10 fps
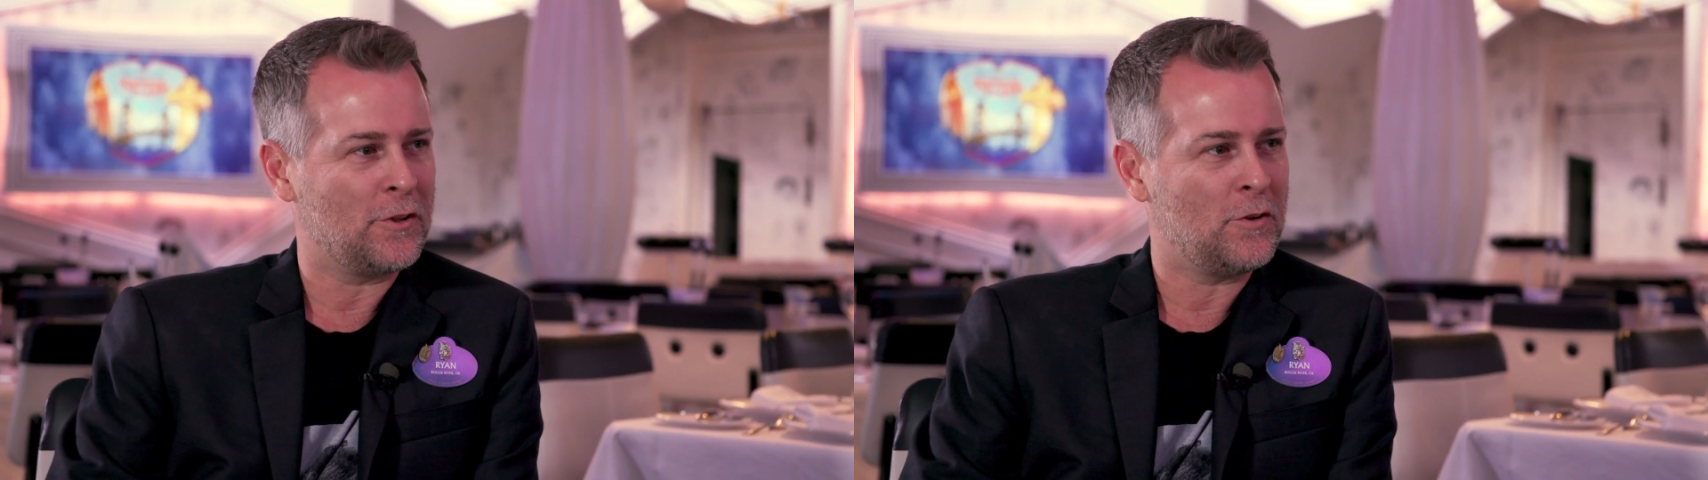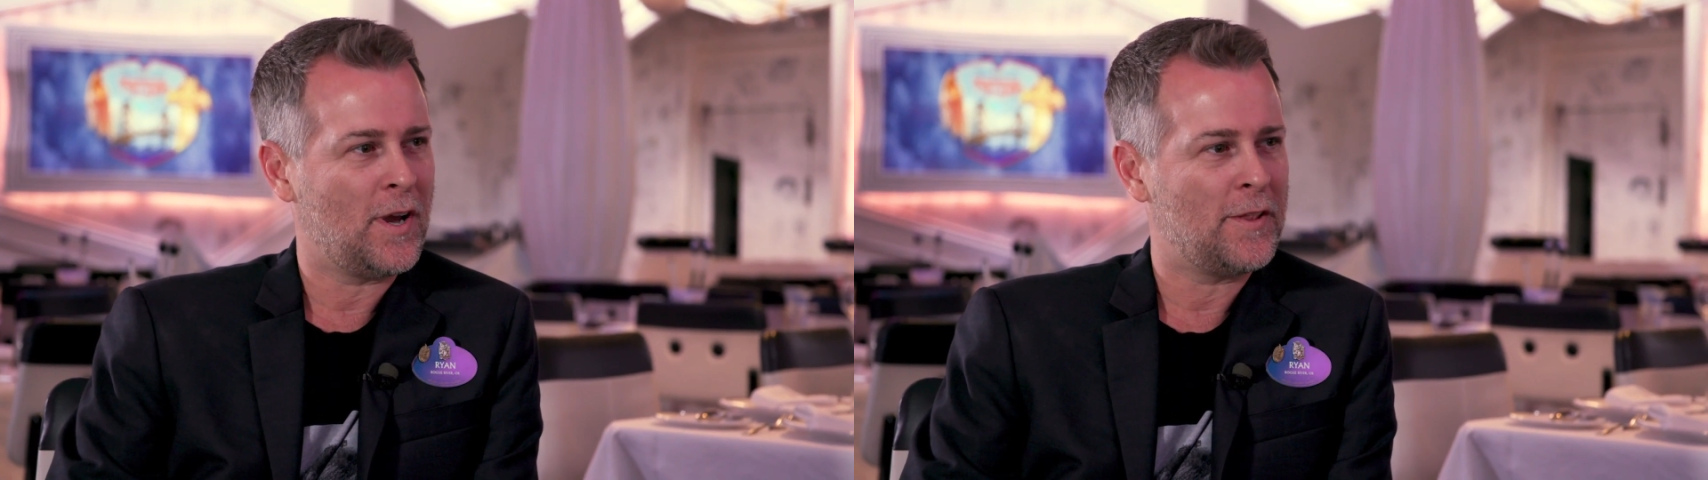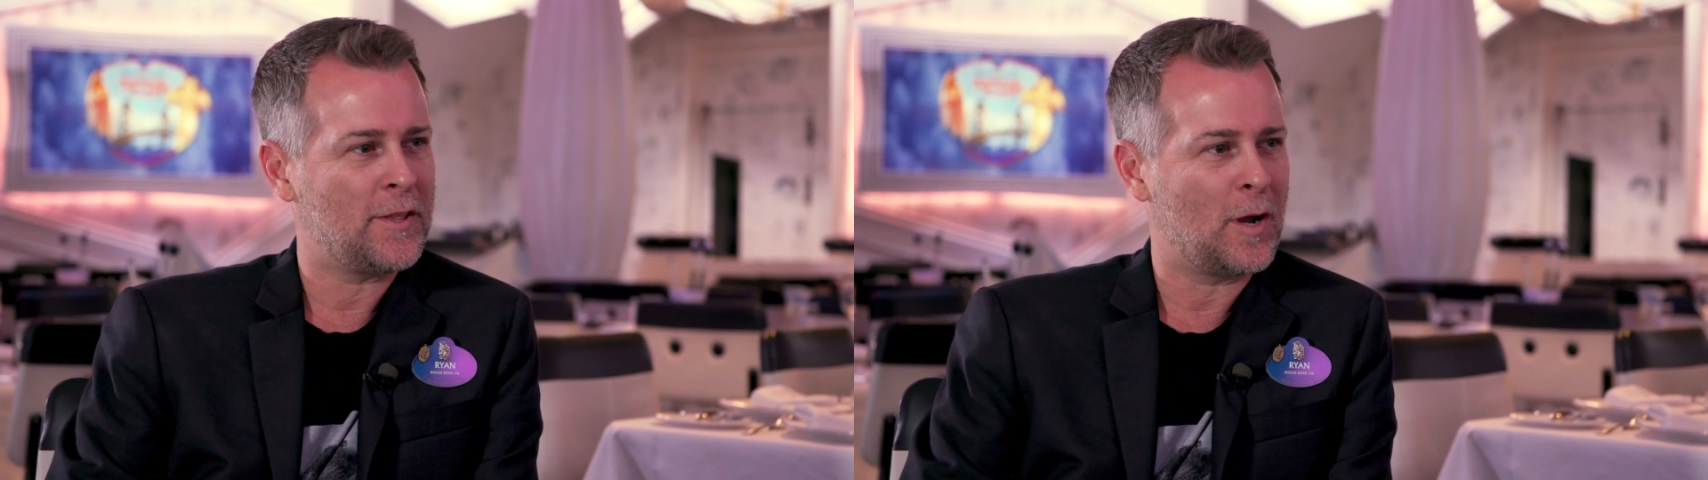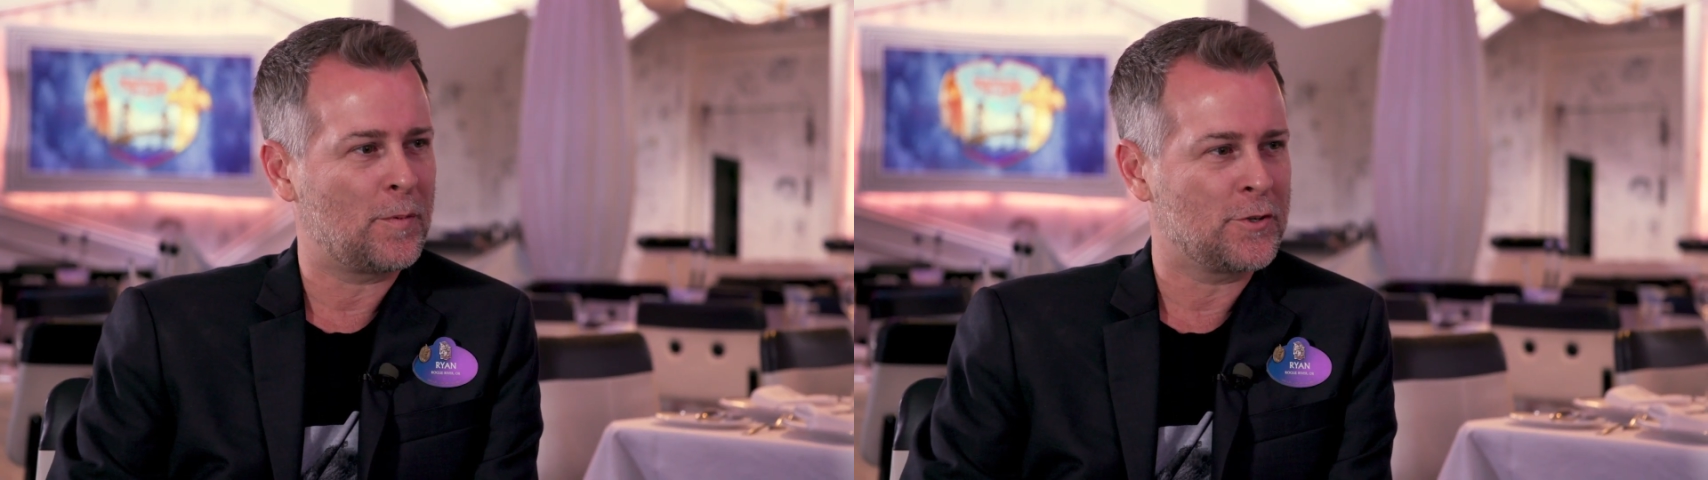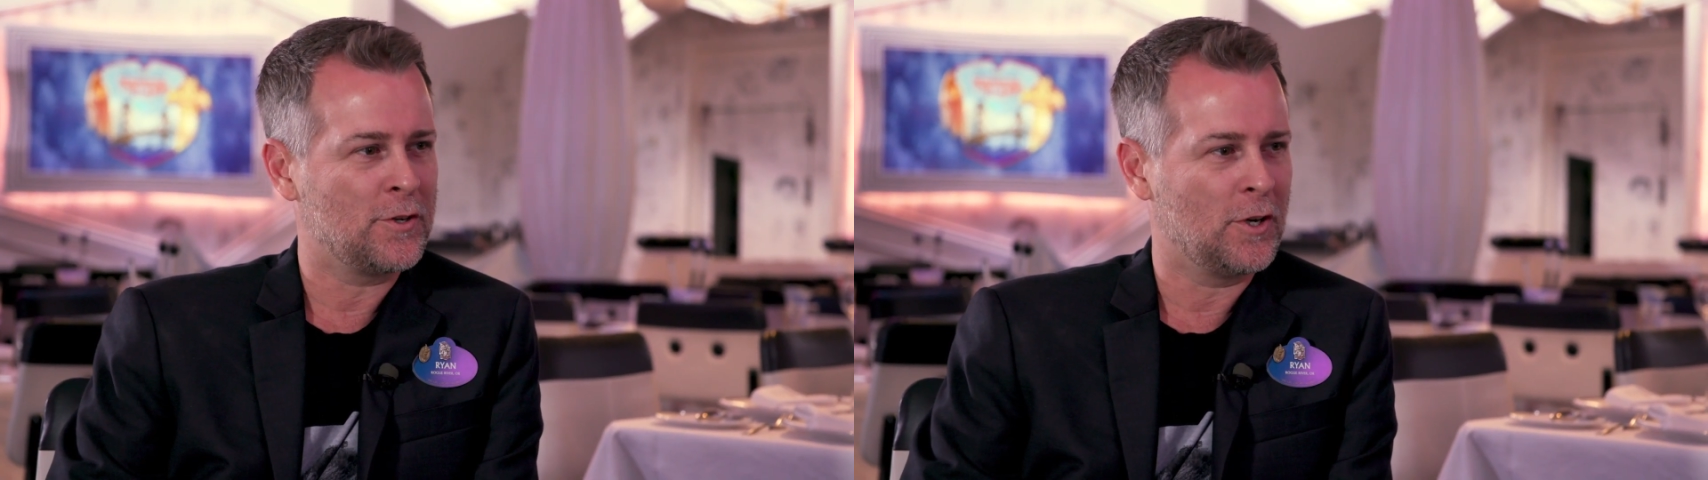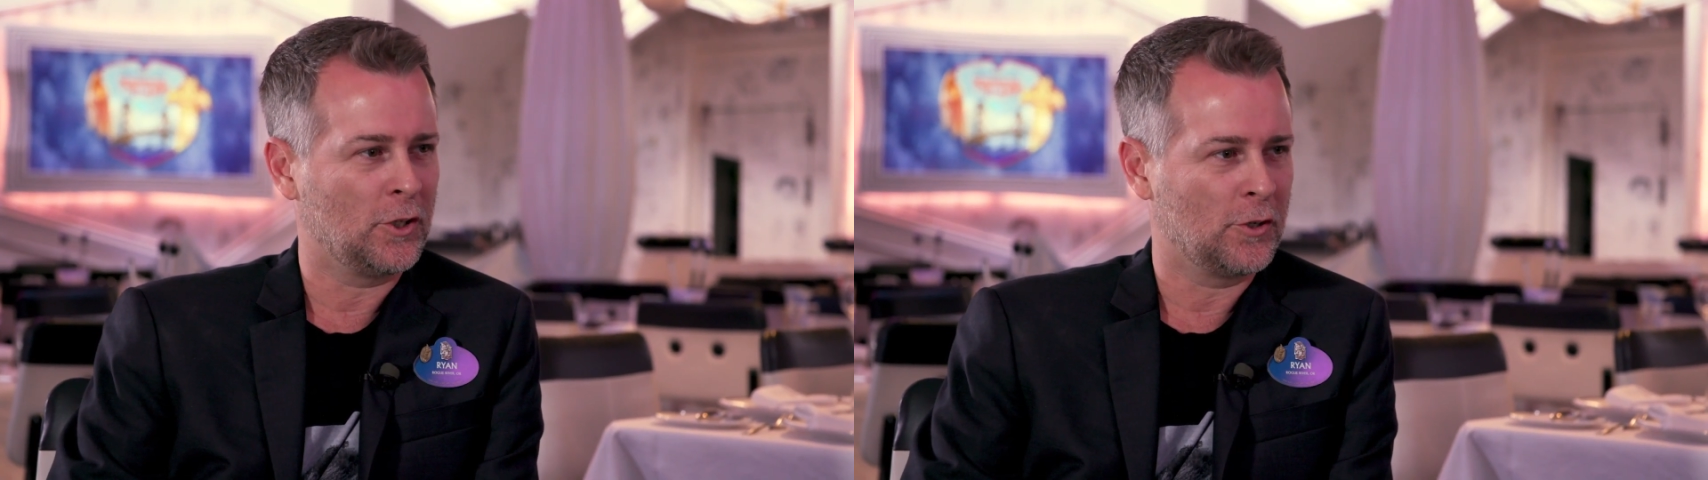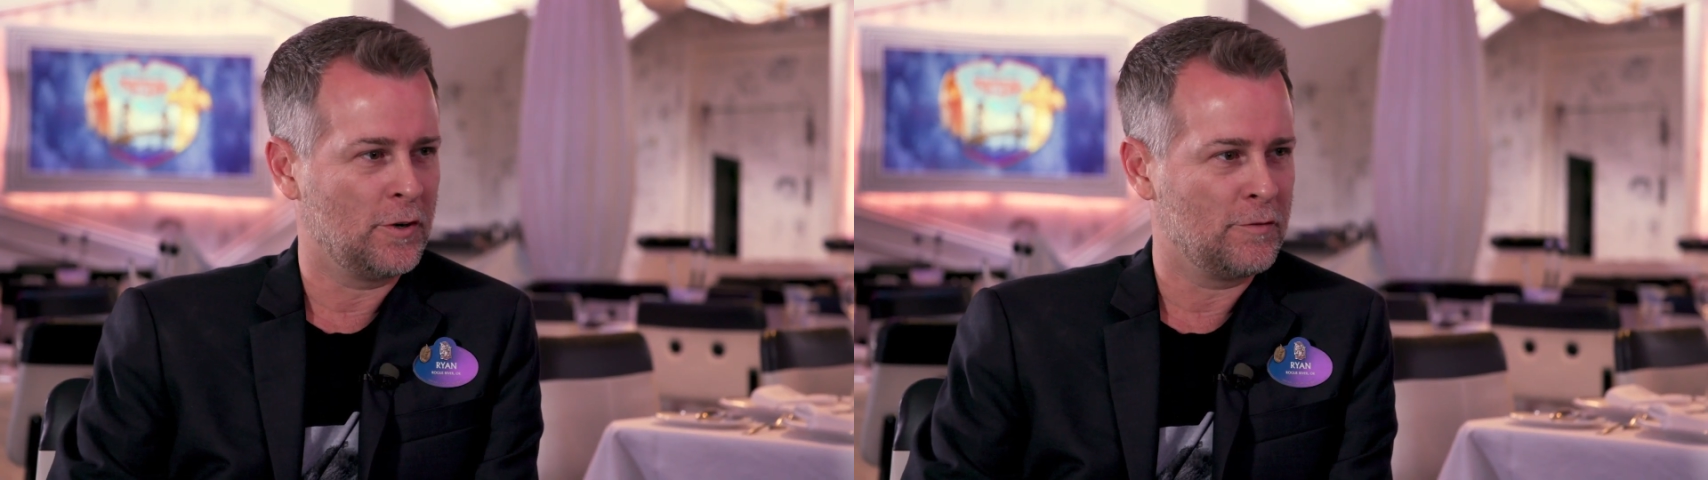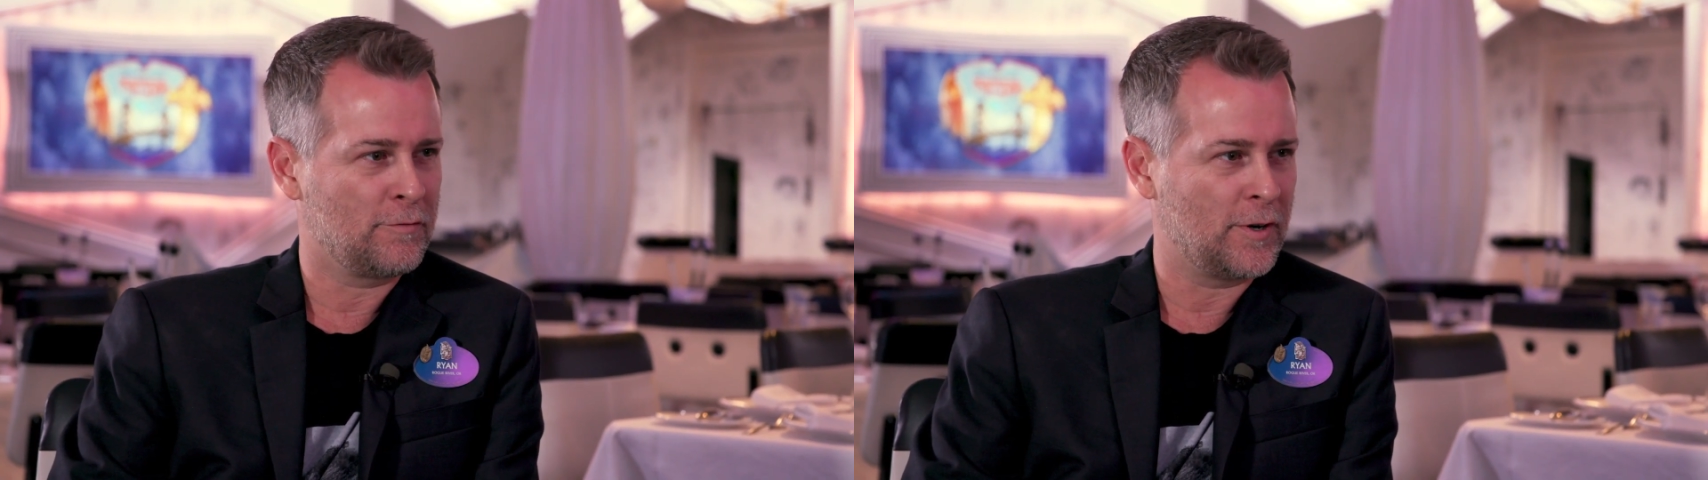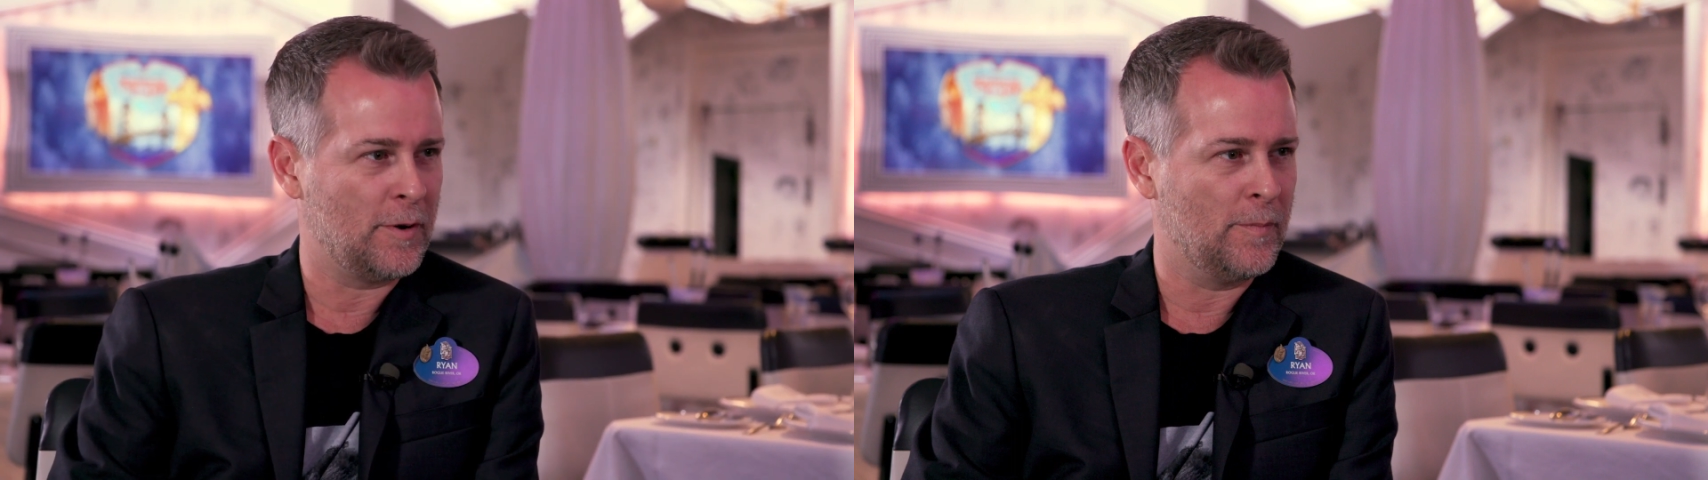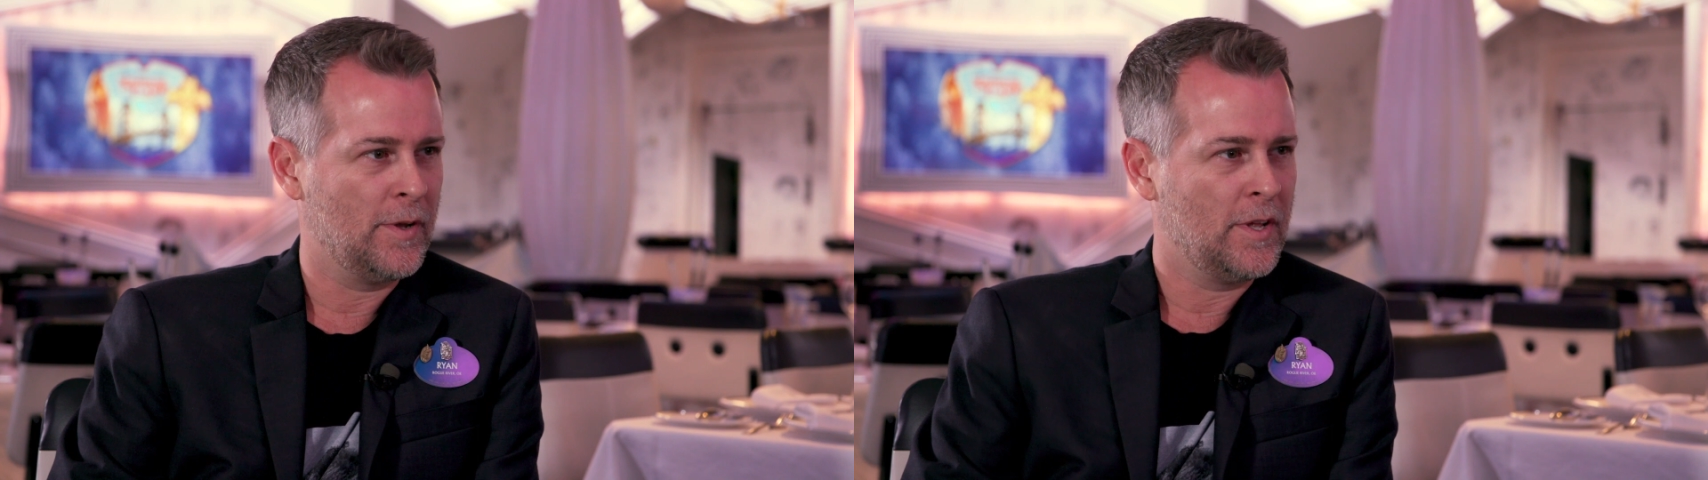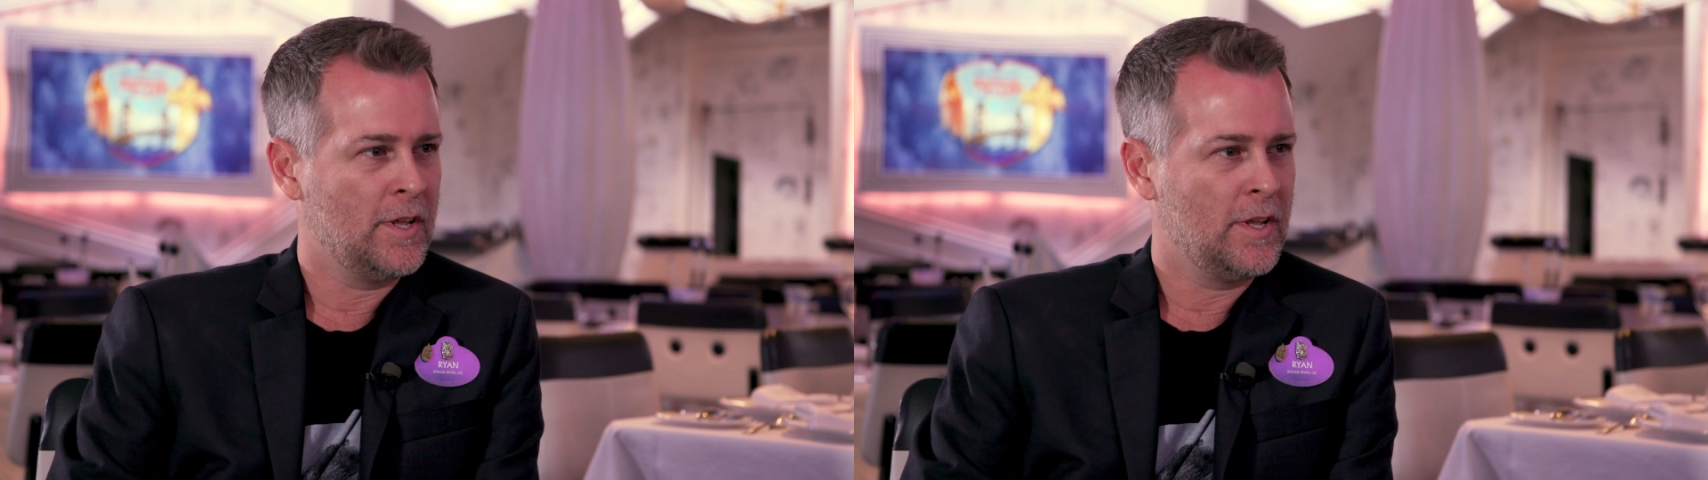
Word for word: you had the opportunity to learn from